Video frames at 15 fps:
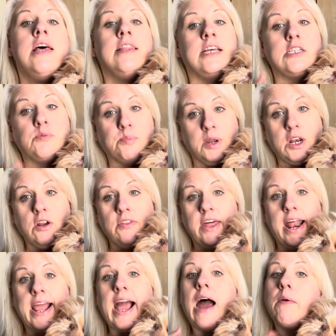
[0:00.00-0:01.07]
this breeder that
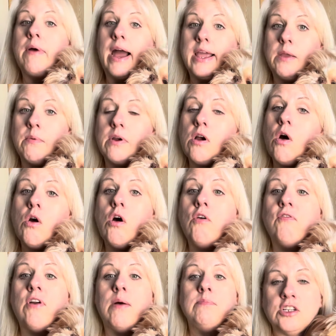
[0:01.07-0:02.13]
I got Rocky Rococo
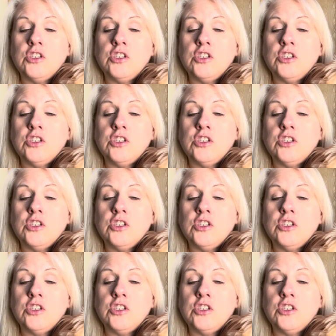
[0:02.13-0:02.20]
from.